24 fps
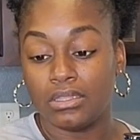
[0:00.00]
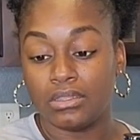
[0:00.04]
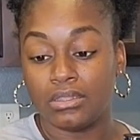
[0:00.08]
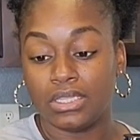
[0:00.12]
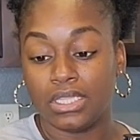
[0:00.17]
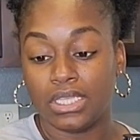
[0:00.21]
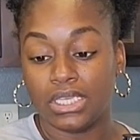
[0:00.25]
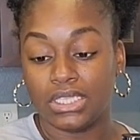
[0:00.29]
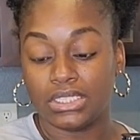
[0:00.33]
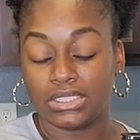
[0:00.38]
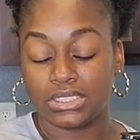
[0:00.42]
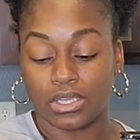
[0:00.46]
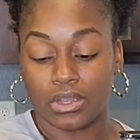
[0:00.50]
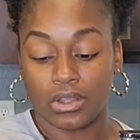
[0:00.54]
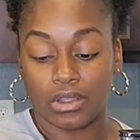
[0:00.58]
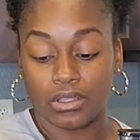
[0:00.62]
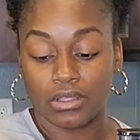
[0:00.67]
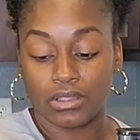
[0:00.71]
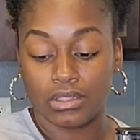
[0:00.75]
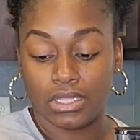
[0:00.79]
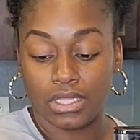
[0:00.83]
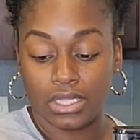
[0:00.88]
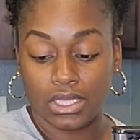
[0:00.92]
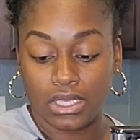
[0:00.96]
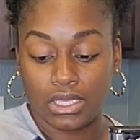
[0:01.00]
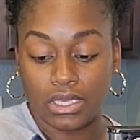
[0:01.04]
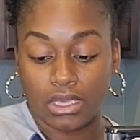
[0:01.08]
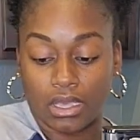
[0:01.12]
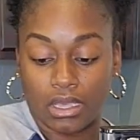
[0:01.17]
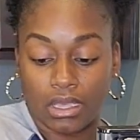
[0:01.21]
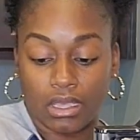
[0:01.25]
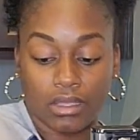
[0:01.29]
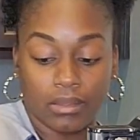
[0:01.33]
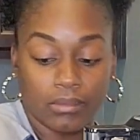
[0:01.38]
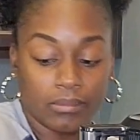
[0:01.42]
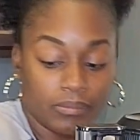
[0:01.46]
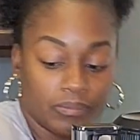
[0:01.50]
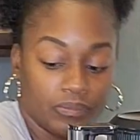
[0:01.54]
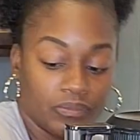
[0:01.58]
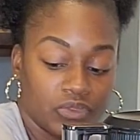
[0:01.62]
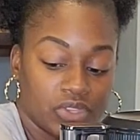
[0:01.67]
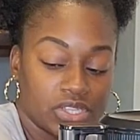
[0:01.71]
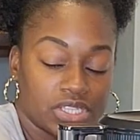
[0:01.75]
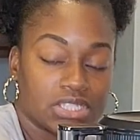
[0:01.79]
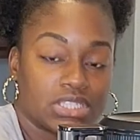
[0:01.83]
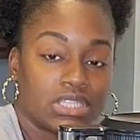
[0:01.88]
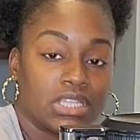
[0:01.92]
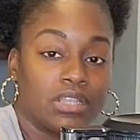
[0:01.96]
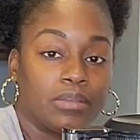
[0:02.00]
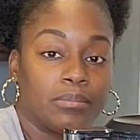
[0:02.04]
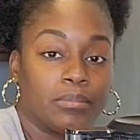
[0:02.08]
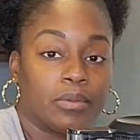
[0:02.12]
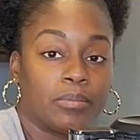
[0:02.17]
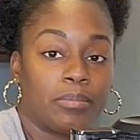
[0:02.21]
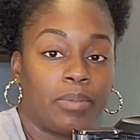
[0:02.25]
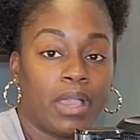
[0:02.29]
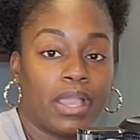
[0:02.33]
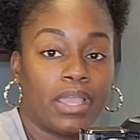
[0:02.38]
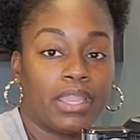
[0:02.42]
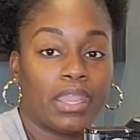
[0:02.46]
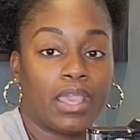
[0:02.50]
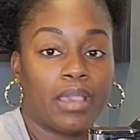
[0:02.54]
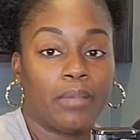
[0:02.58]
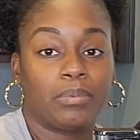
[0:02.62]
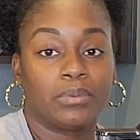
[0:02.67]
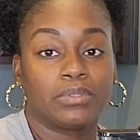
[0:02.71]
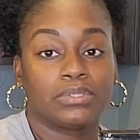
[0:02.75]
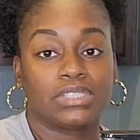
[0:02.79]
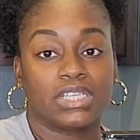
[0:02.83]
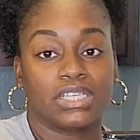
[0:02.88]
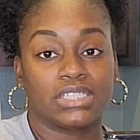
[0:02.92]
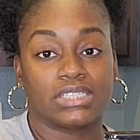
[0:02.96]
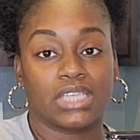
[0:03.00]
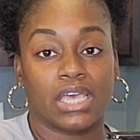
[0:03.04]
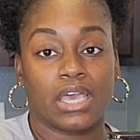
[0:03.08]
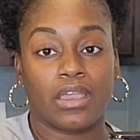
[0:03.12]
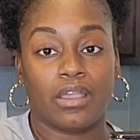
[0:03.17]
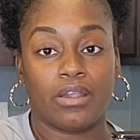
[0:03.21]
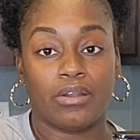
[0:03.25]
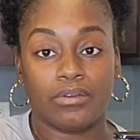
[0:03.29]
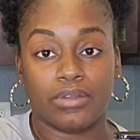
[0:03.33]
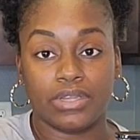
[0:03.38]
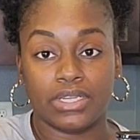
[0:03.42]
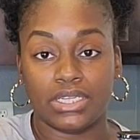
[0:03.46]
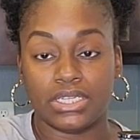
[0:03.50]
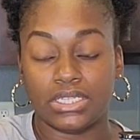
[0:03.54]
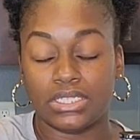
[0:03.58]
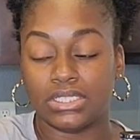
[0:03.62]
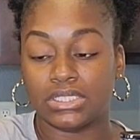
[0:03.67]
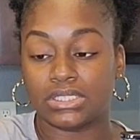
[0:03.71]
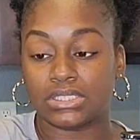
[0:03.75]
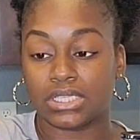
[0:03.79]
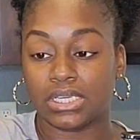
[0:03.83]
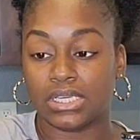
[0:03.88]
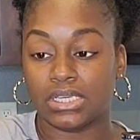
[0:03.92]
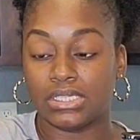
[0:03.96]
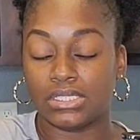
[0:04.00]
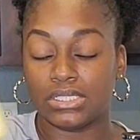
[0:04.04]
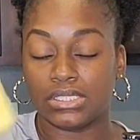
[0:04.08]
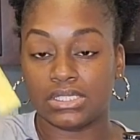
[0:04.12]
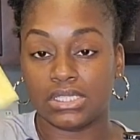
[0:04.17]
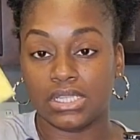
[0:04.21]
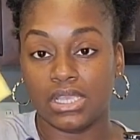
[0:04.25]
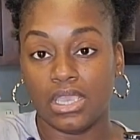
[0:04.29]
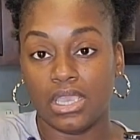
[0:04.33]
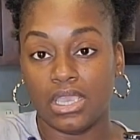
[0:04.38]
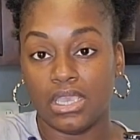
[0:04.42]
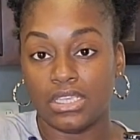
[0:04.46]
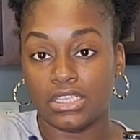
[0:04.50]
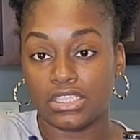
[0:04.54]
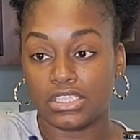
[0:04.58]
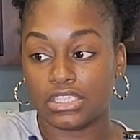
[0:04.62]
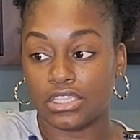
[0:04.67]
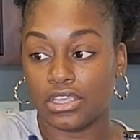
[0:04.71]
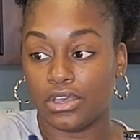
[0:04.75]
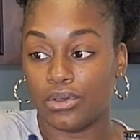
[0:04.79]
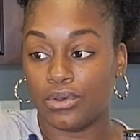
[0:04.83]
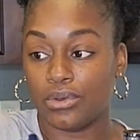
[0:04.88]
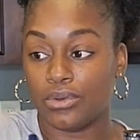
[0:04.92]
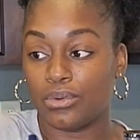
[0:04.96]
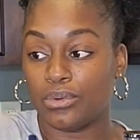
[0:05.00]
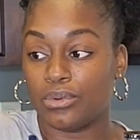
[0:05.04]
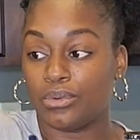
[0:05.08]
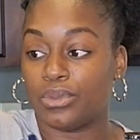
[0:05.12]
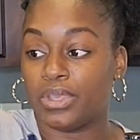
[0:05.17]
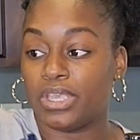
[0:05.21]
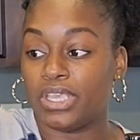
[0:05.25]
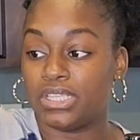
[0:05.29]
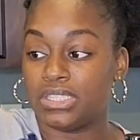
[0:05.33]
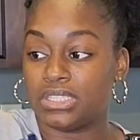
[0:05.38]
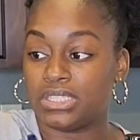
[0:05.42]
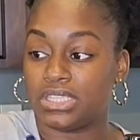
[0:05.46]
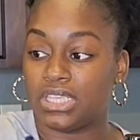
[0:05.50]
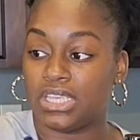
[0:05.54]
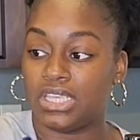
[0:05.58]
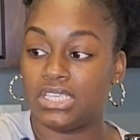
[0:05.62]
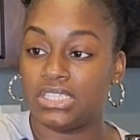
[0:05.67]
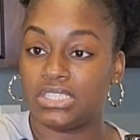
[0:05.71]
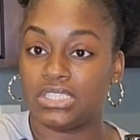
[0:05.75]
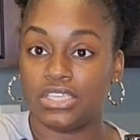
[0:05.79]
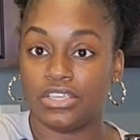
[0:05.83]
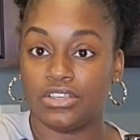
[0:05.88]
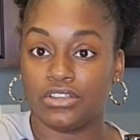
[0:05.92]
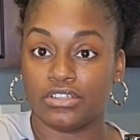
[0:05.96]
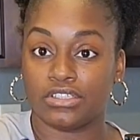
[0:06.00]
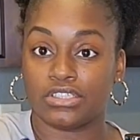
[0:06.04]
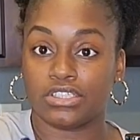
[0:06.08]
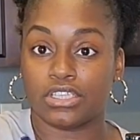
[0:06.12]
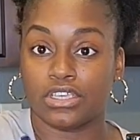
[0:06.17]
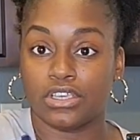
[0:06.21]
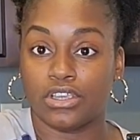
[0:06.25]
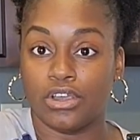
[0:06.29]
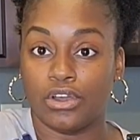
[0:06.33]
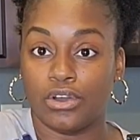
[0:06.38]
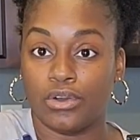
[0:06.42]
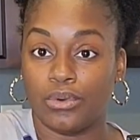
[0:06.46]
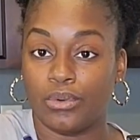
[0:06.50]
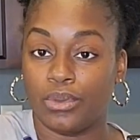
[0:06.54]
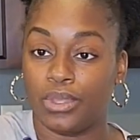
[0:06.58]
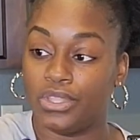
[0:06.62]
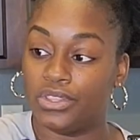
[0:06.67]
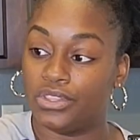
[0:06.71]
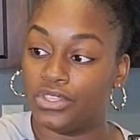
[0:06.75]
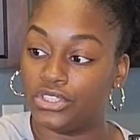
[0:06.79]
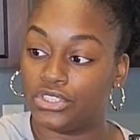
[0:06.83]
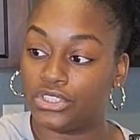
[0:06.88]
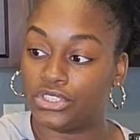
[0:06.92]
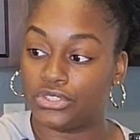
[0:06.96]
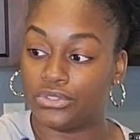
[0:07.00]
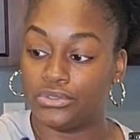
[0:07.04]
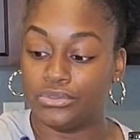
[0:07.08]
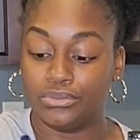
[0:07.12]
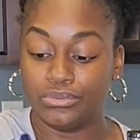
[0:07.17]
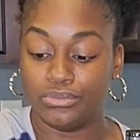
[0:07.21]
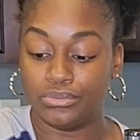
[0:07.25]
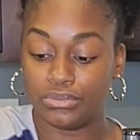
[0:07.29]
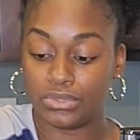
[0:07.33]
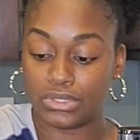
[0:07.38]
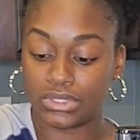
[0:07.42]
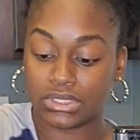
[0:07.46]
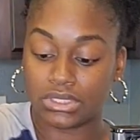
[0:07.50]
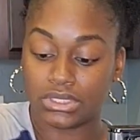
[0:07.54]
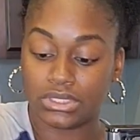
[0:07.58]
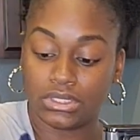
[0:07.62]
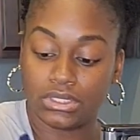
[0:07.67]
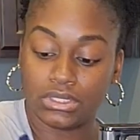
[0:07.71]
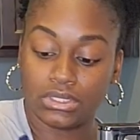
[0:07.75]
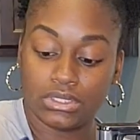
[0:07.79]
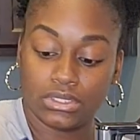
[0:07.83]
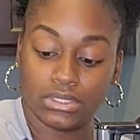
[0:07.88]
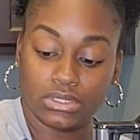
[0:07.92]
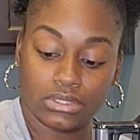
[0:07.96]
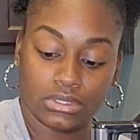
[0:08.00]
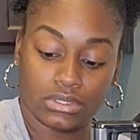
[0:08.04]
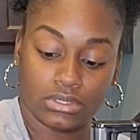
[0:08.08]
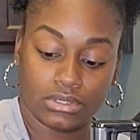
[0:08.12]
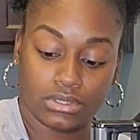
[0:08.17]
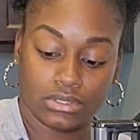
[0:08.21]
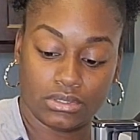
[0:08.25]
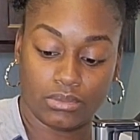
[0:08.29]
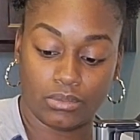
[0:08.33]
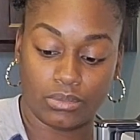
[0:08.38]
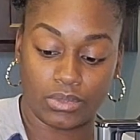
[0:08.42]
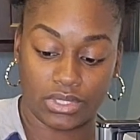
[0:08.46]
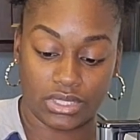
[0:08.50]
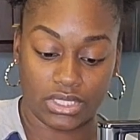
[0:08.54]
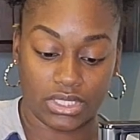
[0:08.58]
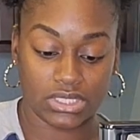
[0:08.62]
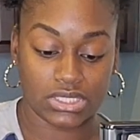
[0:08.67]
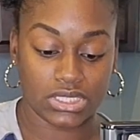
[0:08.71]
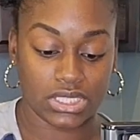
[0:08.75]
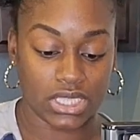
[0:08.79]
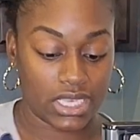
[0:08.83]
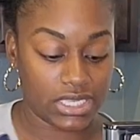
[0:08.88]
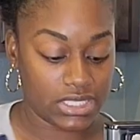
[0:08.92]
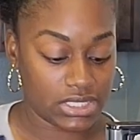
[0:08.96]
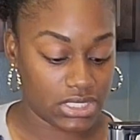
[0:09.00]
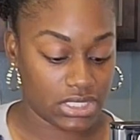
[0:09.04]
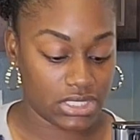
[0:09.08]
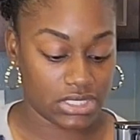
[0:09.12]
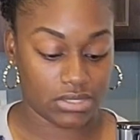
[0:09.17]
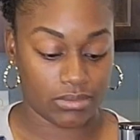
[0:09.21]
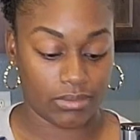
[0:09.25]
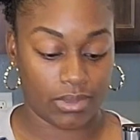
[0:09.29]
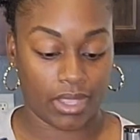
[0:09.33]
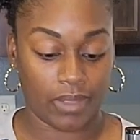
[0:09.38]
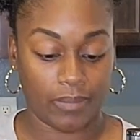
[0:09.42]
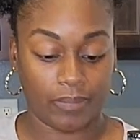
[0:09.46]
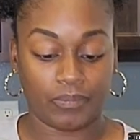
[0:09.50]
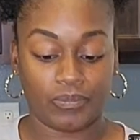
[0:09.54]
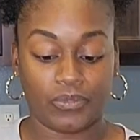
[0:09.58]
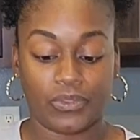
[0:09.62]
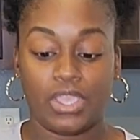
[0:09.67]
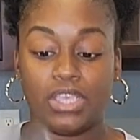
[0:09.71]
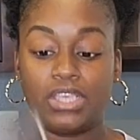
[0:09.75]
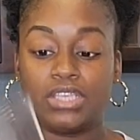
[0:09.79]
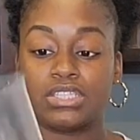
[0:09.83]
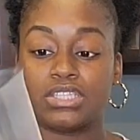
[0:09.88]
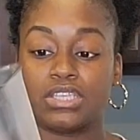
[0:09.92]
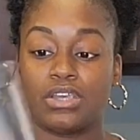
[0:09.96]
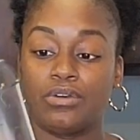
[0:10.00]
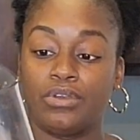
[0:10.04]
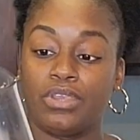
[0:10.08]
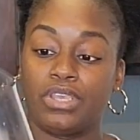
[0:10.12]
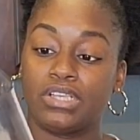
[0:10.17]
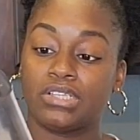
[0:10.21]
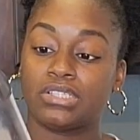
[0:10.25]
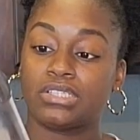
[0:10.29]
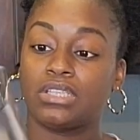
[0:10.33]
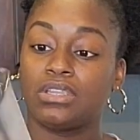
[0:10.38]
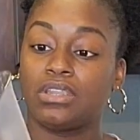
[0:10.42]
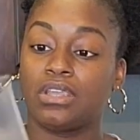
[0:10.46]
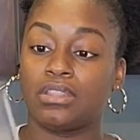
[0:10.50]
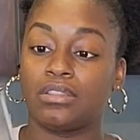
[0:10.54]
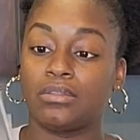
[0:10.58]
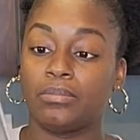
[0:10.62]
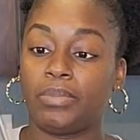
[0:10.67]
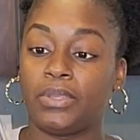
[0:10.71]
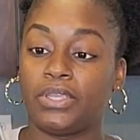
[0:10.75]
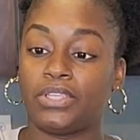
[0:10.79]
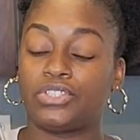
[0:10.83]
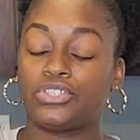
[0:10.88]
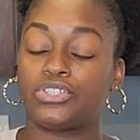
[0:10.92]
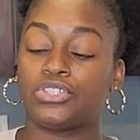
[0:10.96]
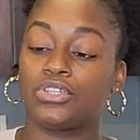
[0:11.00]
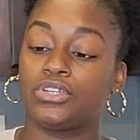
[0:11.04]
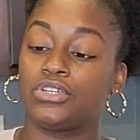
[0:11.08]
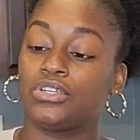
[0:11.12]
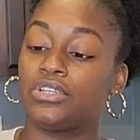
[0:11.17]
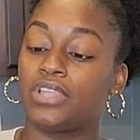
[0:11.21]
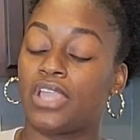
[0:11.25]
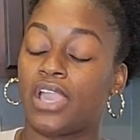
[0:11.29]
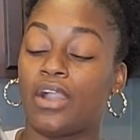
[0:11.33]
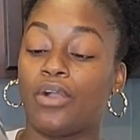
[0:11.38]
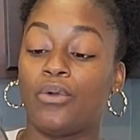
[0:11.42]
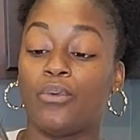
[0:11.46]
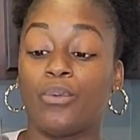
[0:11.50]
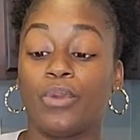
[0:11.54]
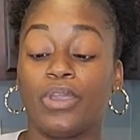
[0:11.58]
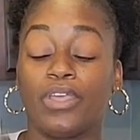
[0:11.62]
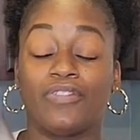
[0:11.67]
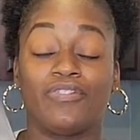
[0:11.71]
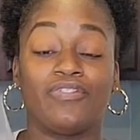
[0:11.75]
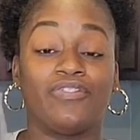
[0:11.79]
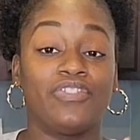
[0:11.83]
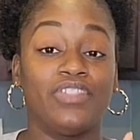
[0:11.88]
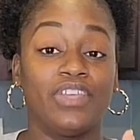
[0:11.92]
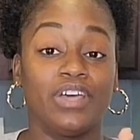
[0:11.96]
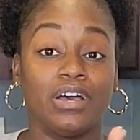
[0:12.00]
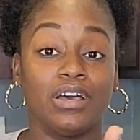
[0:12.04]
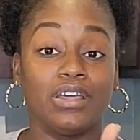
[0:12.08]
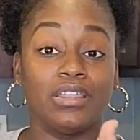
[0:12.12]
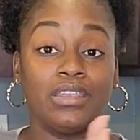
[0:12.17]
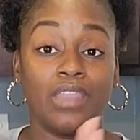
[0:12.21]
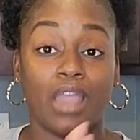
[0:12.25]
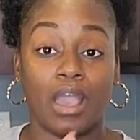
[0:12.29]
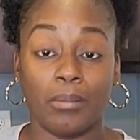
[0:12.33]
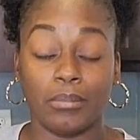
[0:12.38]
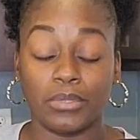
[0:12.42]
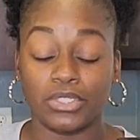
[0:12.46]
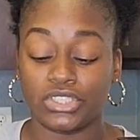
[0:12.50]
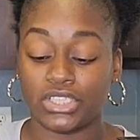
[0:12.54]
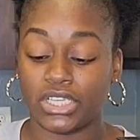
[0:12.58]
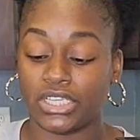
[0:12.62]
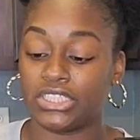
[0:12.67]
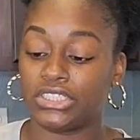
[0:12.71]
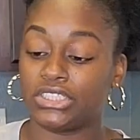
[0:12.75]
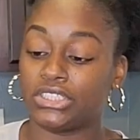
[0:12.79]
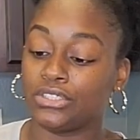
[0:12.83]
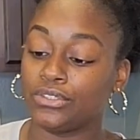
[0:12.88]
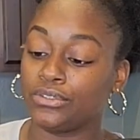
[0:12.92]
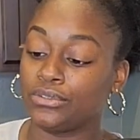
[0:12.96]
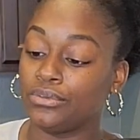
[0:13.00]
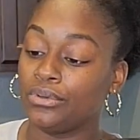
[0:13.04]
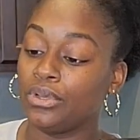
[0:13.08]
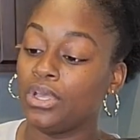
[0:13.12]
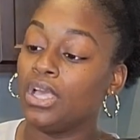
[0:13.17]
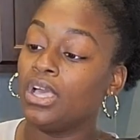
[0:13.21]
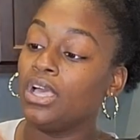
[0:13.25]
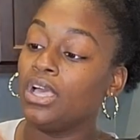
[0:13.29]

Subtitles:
these are the slimmer pineapples, as I already discussed. So it's easier to go in the chute when they're sliced this way. So here's another picture. Now with the Nama J2,